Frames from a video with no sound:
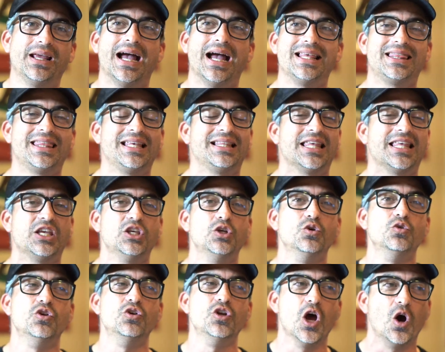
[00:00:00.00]
I think that you
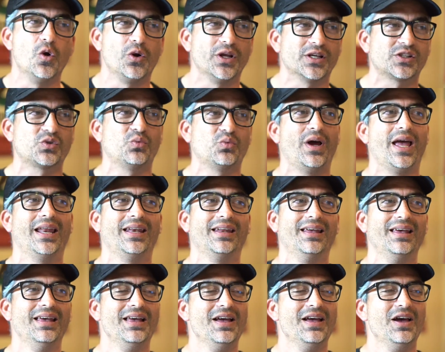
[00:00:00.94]
notice when
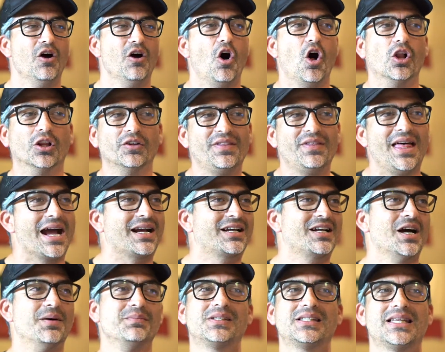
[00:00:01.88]
all of that
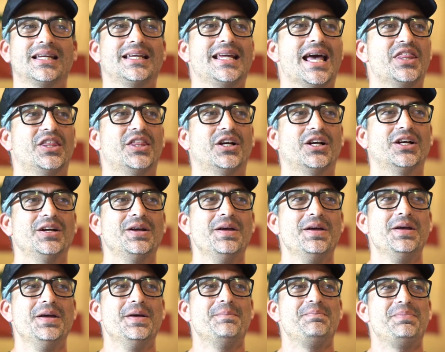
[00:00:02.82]
comes together
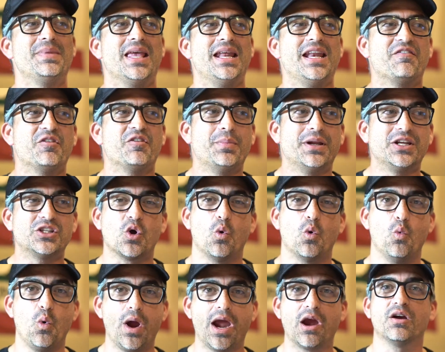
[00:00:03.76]
and everybody's
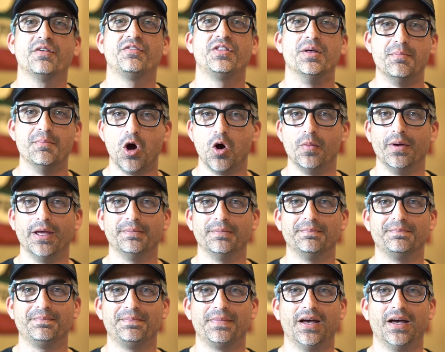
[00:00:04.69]
aware of the moment.
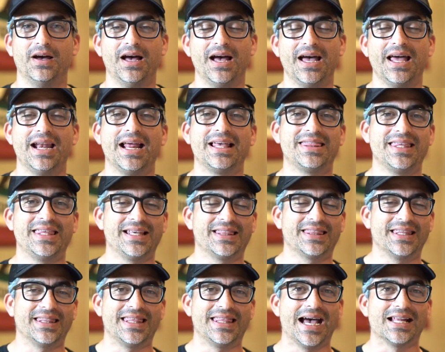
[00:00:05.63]
And I think
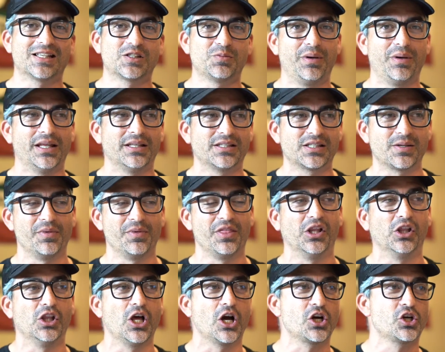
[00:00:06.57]
that that's been some of the
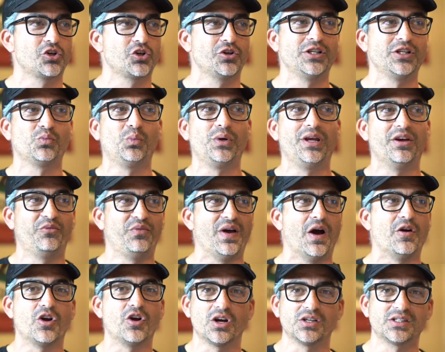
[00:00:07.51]
luxuries we have
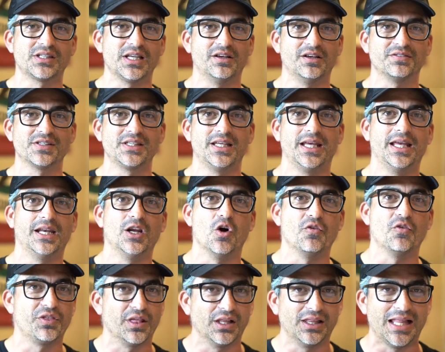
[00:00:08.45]
found ourselves in over
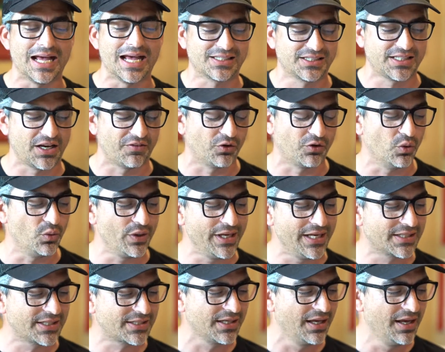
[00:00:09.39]
the last several
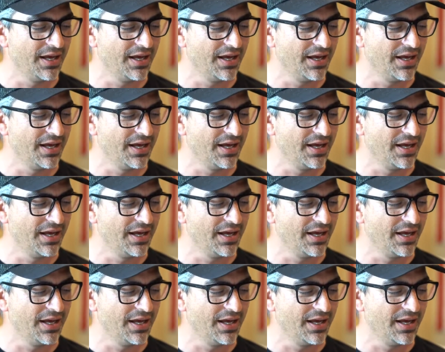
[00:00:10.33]
weeks.